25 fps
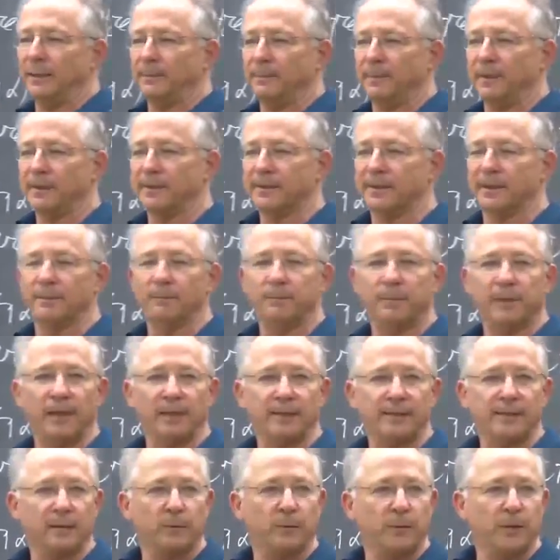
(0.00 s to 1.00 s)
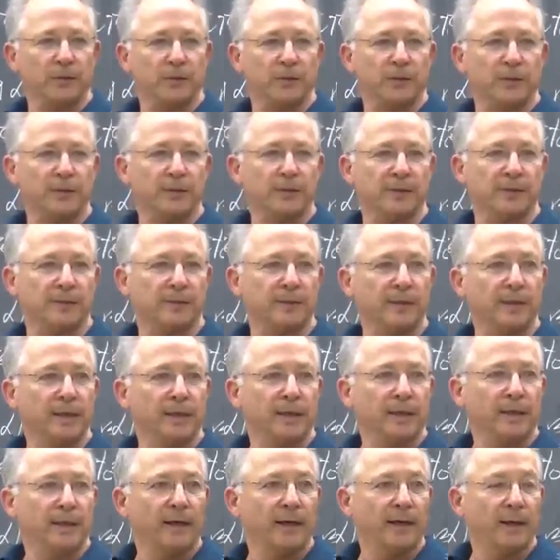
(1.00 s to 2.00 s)
emails and Piazza questions
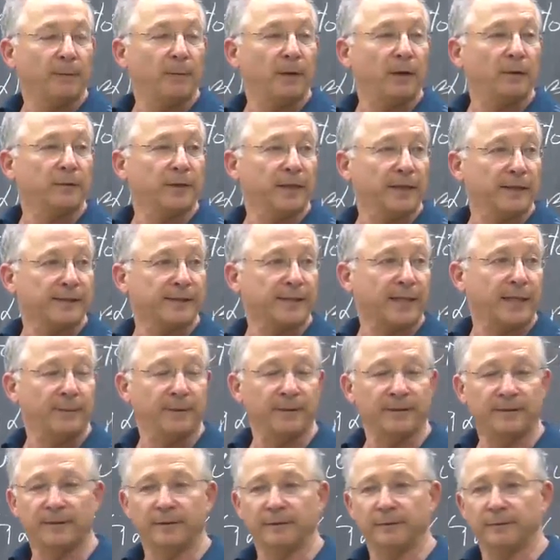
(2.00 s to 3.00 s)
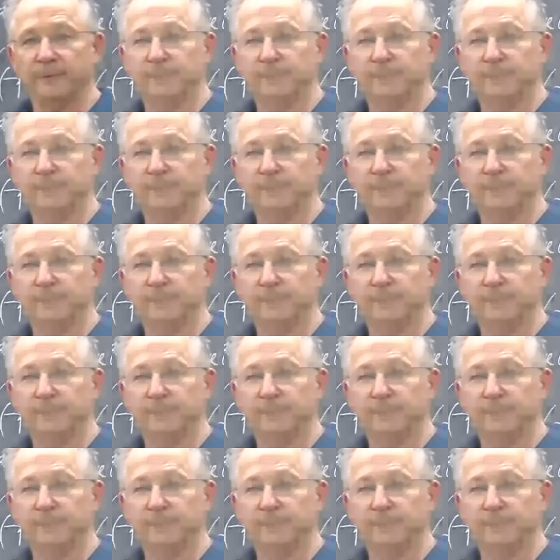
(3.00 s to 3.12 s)
about the assignment.